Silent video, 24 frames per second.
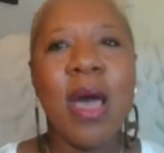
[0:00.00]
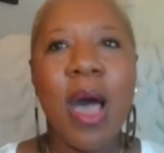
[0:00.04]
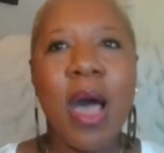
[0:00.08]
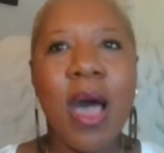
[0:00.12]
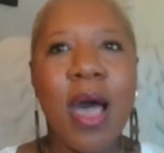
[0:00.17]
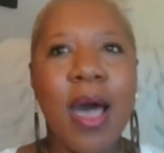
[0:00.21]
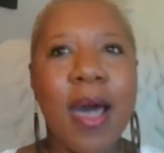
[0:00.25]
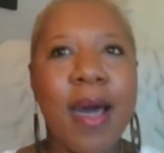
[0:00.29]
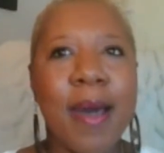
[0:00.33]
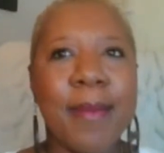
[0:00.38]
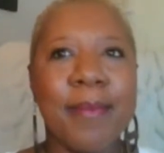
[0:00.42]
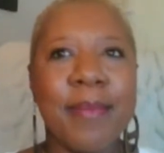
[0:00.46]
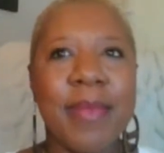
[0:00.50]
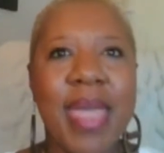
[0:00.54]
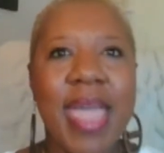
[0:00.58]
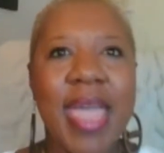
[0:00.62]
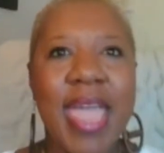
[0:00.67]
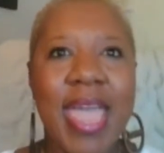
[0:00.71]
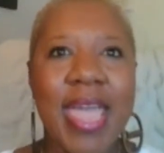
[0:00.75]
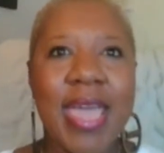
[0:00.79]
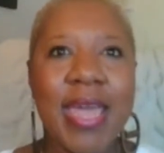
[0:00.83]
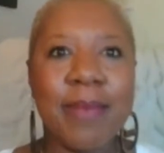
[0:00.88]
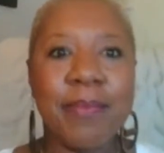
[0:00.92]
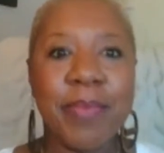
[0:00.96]

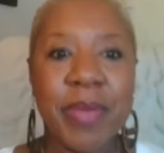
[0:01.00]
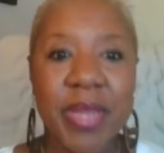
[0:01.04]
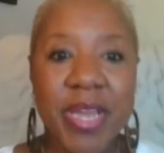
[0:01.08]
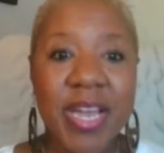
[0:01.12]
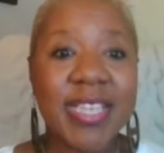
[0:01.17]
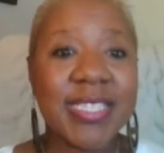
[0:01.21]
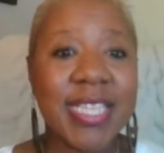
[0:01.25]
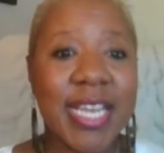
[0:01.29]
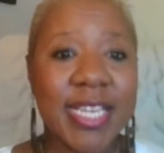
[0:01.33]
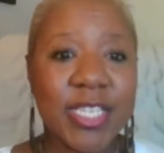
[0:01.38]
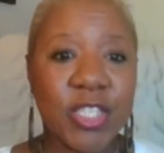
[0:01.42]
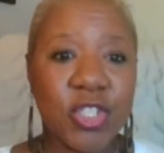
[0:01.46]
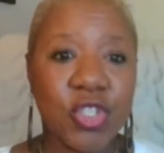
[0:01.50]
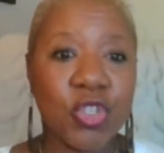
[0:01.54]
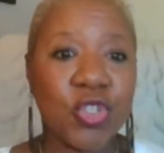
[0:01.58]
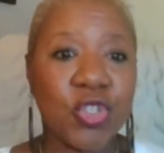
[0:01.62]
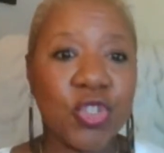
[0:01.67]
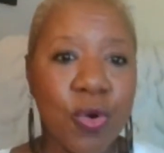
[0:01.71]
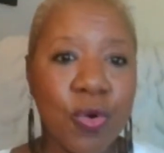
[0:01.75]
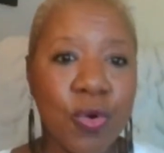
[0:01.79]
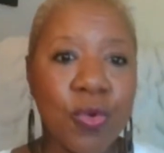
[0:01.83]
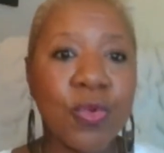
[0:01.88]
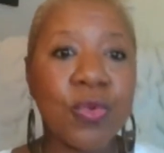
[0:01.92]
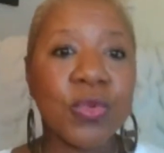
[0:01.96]
And because that's your
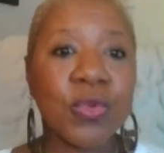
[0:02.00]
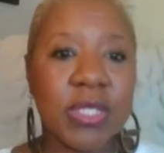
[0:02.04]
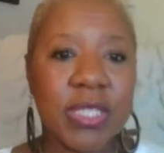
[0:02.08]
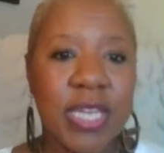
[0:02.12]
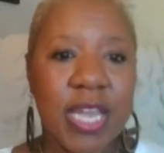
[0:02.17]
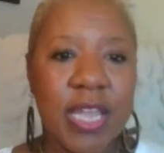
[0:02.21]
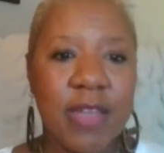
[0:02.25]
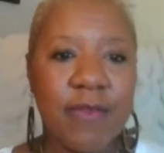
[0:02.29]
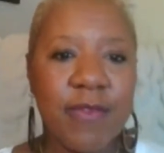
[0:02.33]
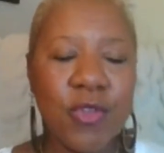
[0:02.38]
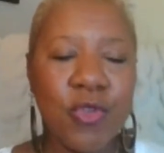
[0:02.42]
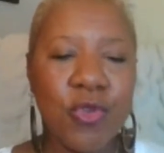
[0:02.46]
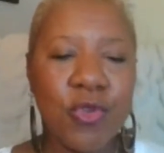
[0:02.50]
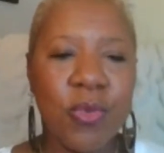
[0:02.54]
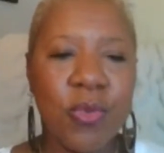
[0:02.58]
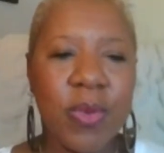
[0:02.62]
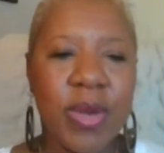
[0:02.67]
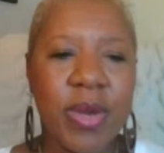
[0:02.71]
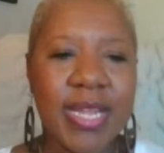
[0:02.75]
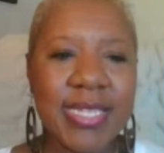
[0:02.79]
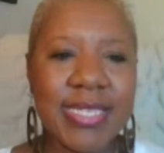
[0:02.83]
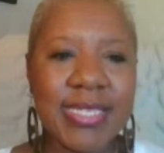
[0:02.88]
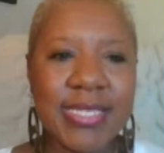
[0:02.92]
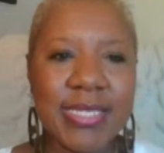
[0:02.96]
total saving, you
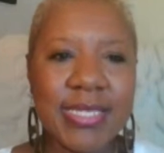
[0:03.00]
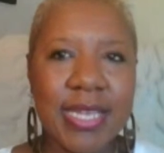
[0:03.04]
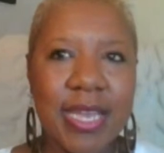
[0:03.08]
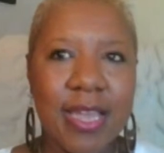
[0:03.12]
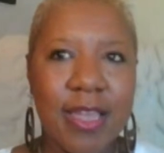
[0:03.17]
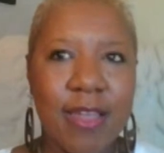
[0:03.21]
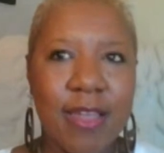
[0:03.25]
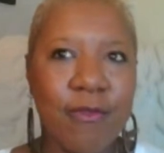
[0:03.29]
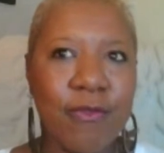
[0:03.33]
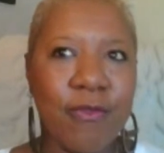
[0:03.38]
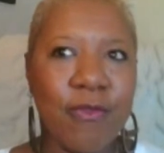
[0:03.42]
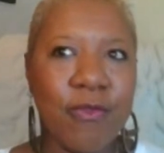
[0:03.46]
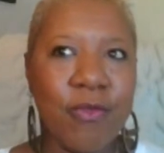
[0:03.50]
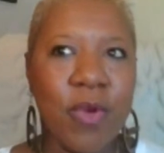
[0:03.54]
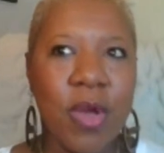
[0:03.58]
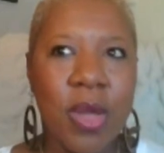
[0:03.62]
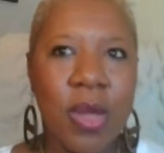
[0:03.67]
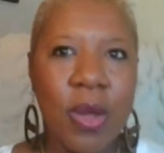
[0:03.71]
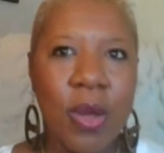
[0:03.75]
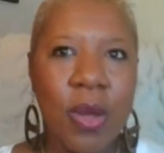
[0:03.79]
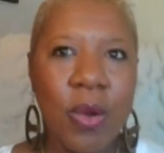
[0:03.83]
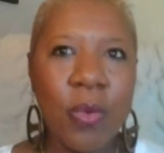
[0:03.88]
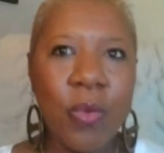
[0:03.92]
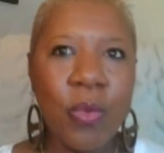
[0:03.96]
want to save
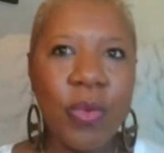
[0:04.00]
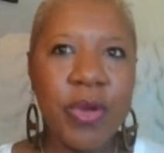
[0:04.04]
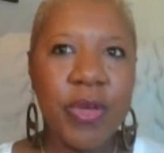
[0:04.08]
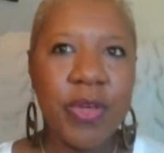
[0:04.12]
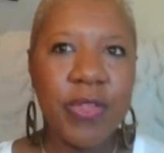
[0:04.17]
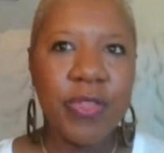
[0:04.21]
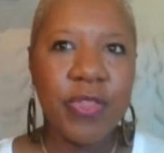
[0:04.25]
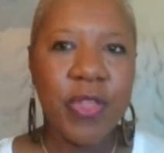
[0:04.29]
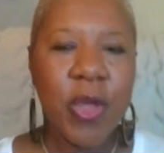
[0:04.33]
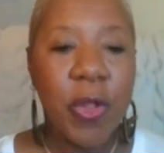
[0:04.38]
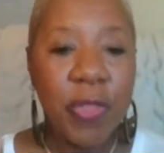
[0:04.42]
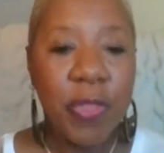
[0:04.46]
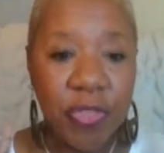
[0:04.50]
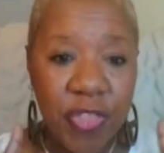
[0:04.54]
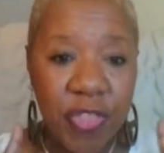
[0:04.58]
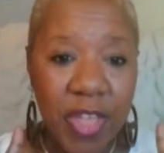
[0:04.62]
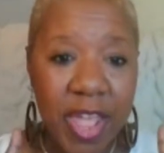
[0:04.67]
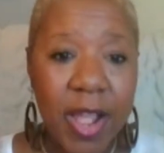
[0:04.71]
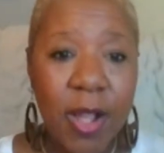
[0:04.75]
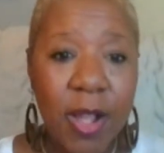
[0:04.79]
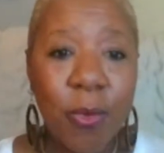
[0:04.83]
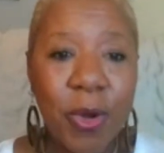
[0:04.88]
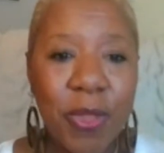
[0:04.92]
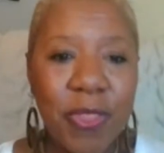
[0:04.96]
with and
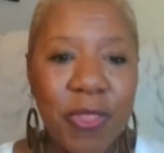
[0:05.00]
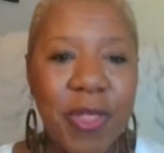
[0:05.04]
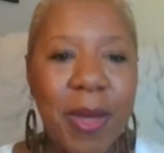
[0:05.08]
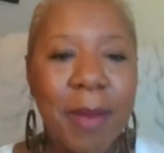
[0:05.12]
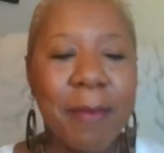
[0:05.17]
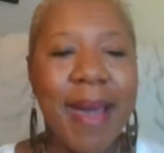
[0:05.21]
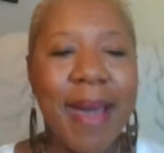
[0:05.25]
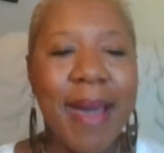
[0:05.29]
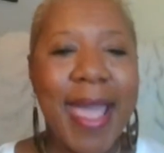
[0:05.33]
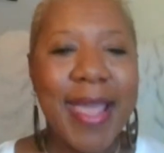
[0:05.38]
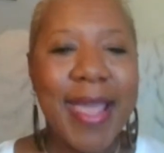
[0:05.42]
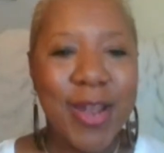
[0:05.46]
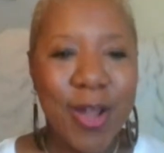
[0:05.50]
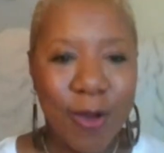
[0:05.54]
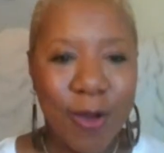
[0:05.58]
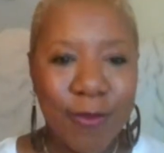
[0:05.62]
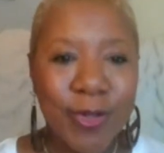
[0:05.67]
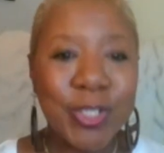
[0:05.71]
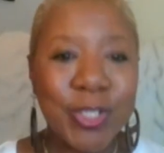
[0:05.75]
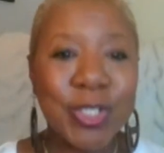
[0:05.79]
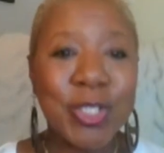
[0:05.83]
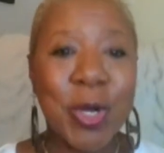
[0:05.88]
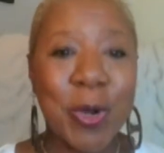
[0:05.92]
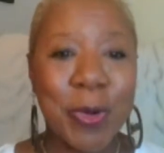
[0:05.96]
think with a mind
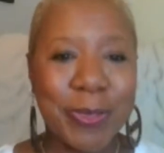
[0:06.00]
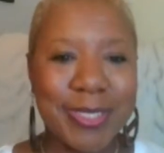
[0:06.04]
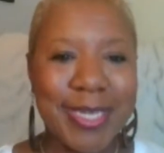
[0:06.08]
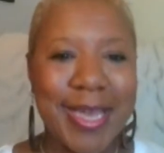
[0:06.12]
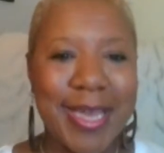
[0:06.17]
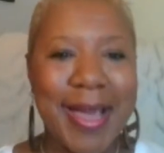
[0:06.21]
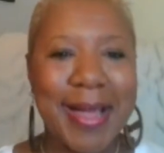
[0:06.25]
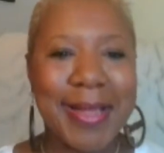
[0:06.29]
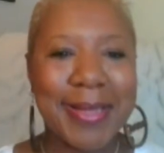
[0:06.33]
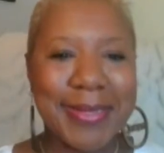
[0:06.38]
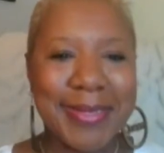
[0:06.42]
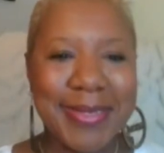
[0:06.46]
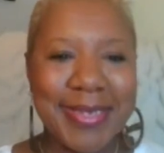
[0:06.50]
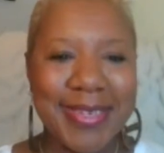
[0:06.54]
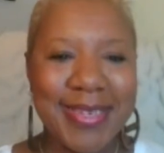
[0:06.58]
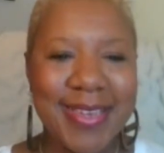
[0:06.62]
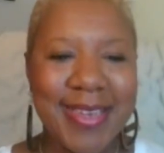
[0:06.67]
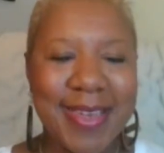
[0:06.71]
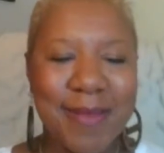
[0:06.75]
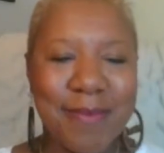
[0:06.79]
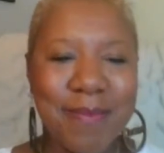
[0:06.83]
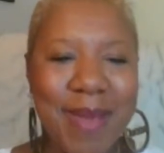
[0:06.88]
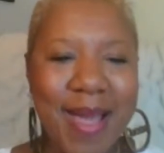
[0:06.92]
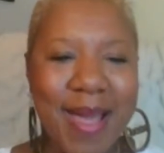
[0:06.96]
of totality
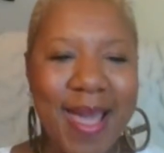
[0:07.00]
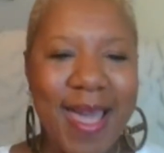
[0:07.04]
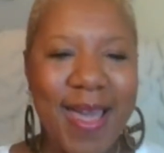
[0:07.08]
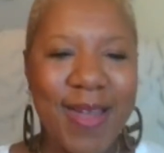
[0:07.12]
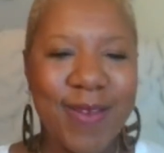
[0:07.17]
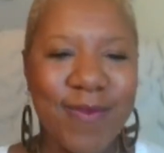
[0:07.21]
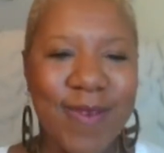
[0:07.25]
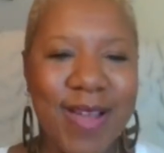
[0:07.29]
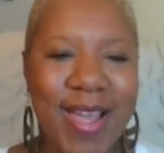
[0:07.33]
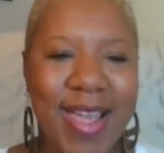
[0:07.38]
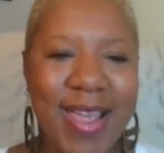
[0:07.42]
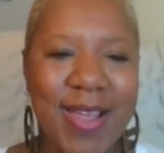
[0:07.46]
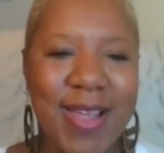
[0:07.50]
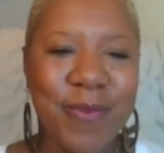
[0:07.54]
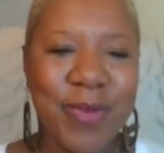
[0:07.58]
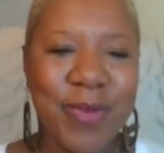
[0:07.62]
in mind, right?